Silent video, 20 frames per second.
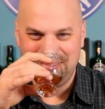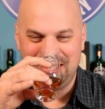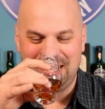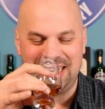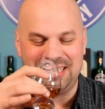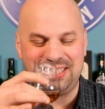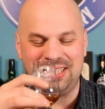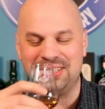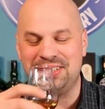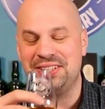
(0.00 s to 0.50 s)

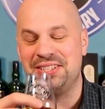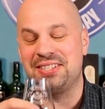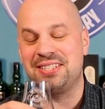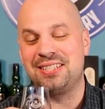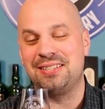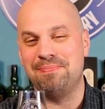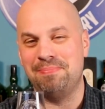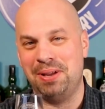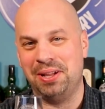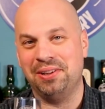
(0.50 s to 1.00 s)
it doesn't
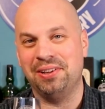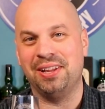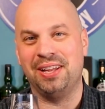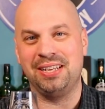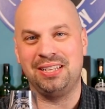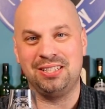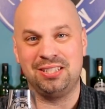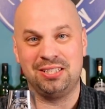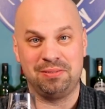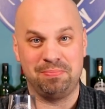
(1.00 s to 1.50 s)
smell
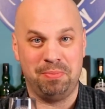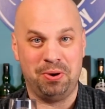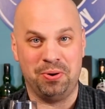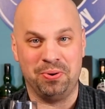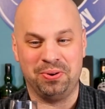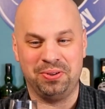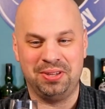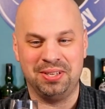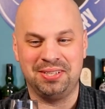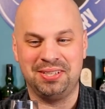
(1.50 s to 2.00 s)
like
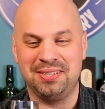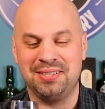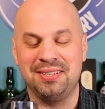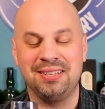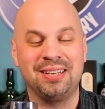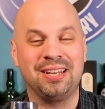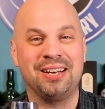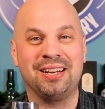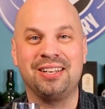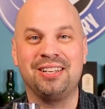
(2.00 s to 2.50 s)
smoke. This
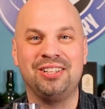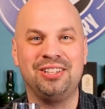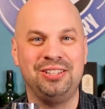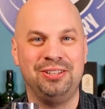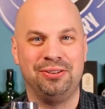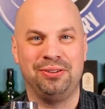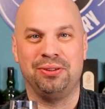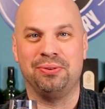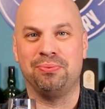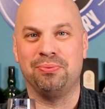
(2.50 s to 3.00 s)
isn't going to
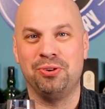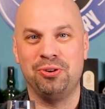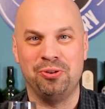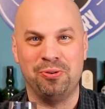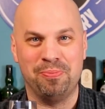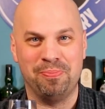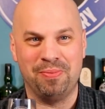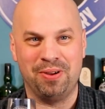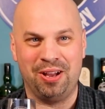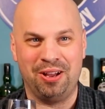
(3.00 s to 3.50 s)
clear the
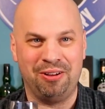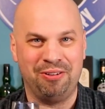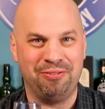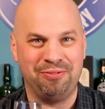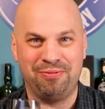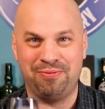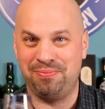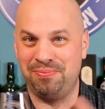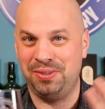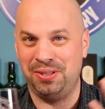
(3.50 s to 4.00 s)
room
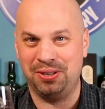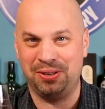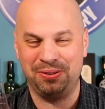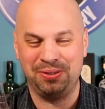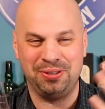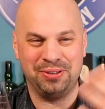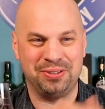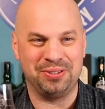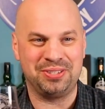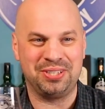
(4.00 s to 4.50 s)
of, you know,
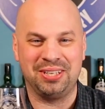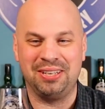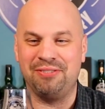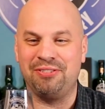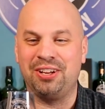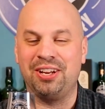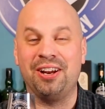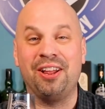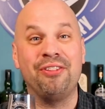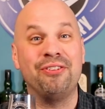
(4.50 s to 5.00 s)
your
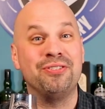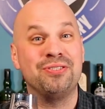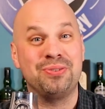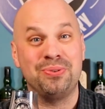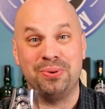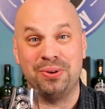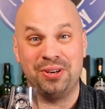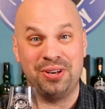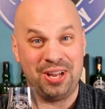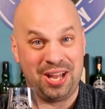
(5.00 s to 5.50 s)
significant others
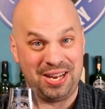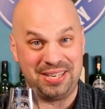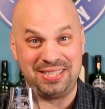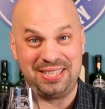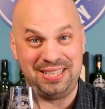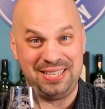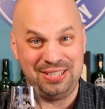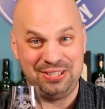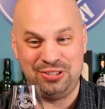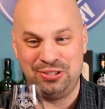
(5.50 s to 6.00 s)
who are not
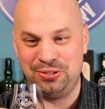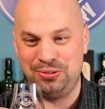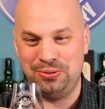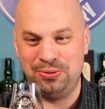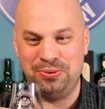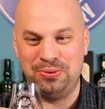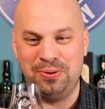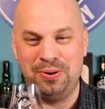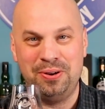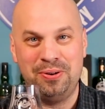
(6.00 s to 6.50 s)

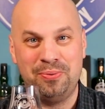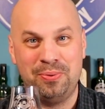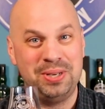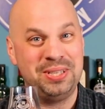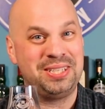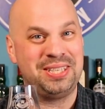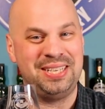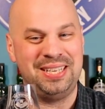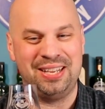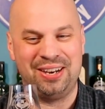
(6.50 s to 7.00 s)
into
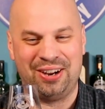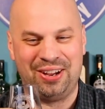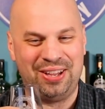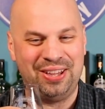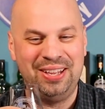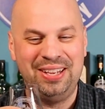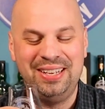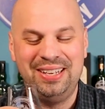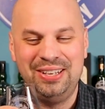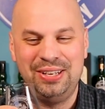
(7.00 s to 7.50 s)
whiskey at
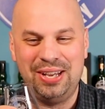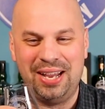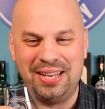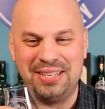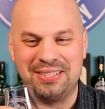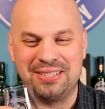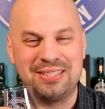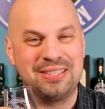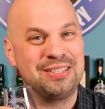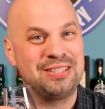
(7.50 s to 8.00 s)
all,
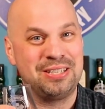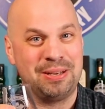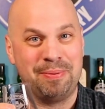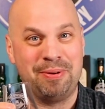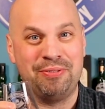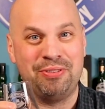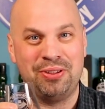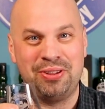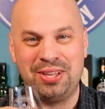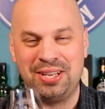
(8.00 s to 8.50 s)
as some
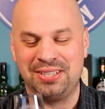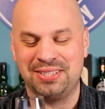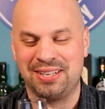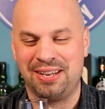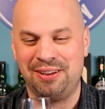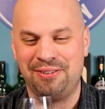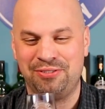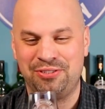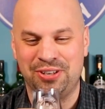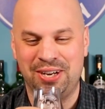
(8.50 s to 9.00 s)
of the things
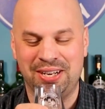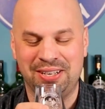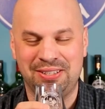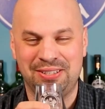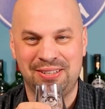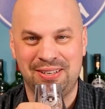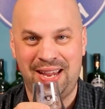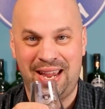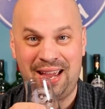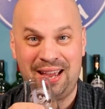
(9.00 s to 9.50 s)
I have drank
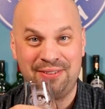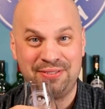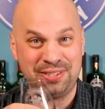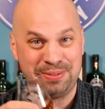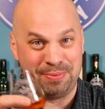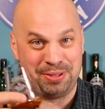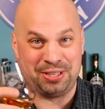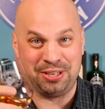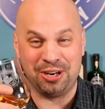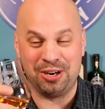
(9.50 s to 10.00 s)
have,
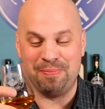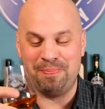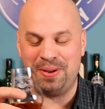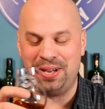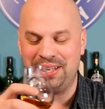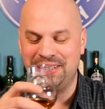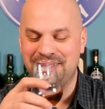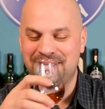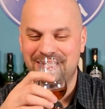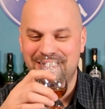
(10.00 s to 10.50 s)
some of the
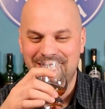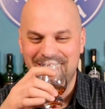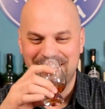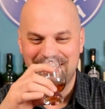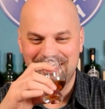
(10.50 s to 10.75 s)
Ardbegs